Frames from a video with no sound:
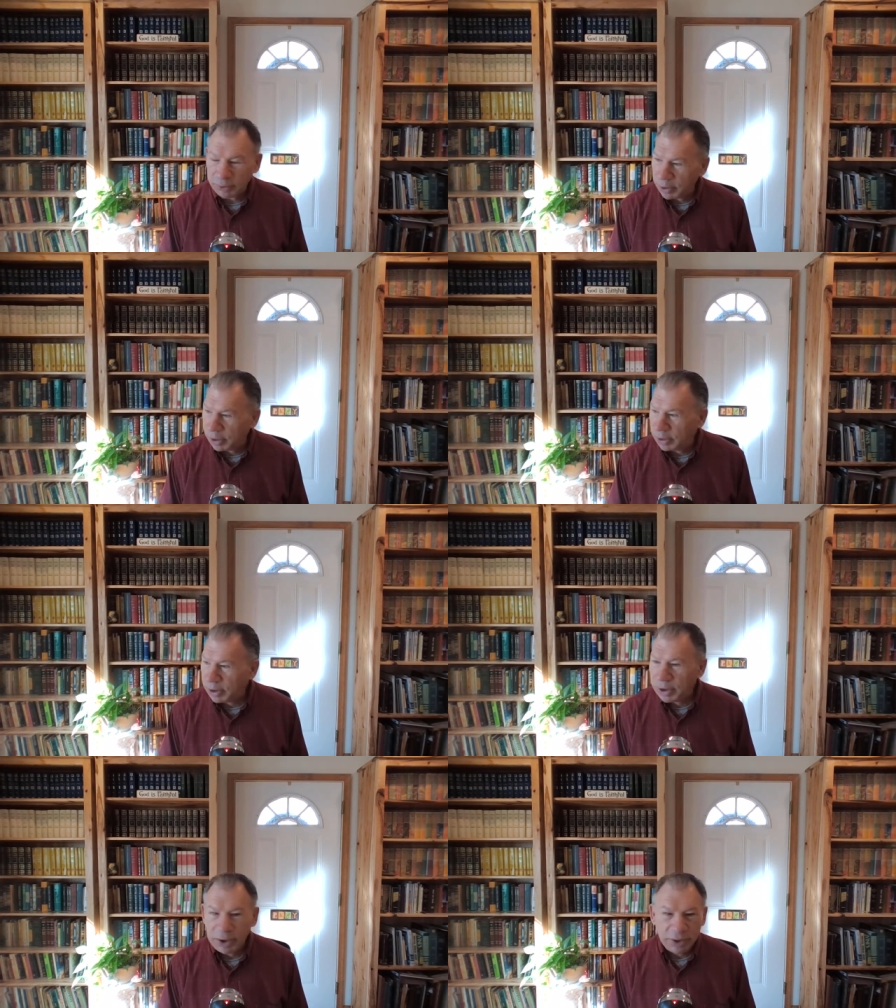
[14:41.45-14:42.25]
Okay,
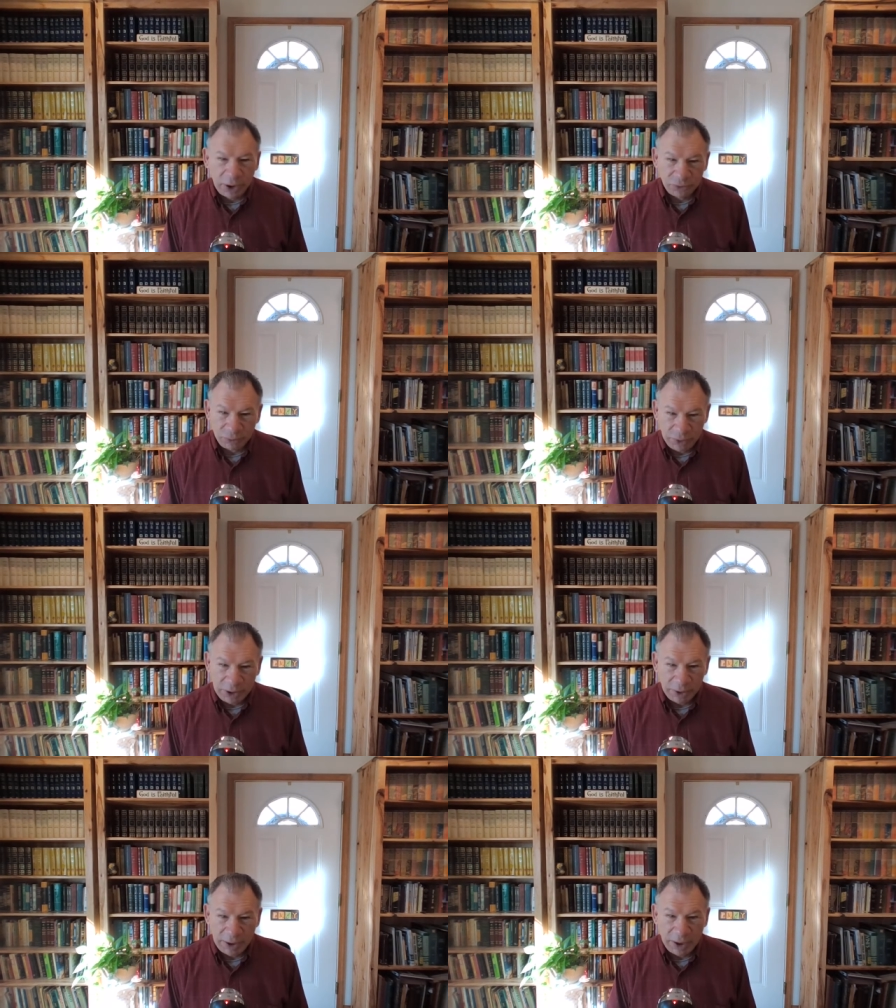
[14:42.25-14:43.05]
that's what
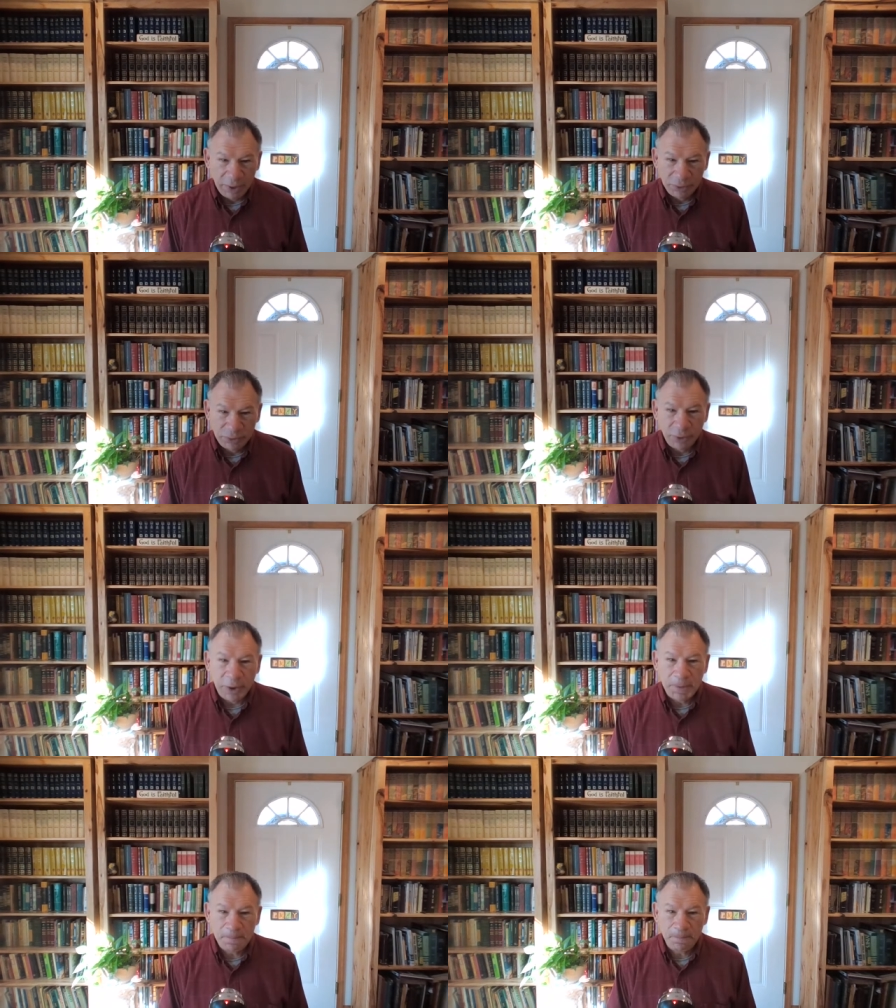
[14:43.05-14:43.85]
Hillel
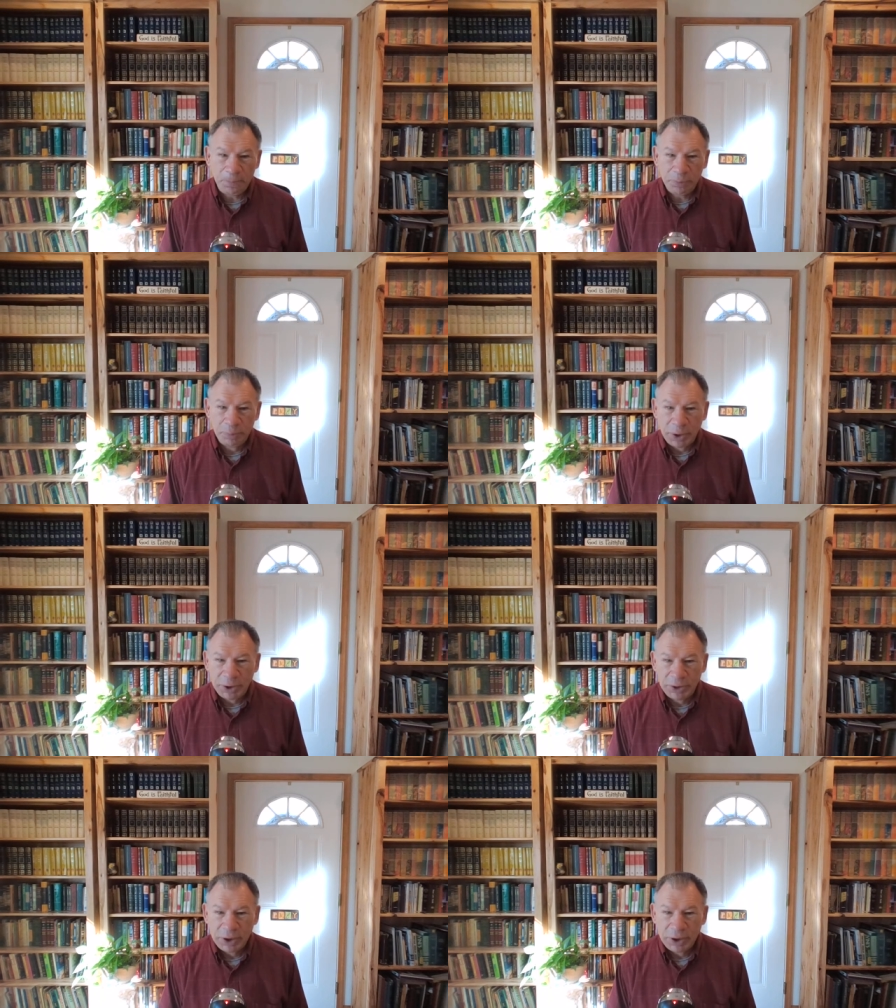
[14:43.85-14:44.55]
taught. But